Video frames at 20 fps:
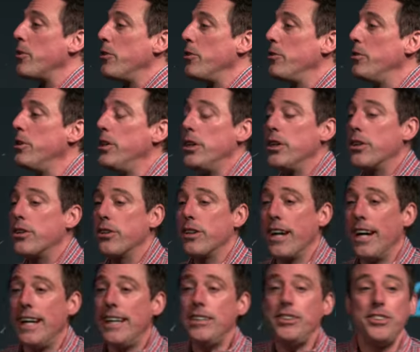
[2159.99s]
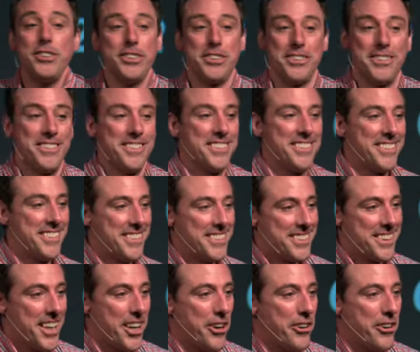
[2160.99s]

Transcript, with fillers: new creation. I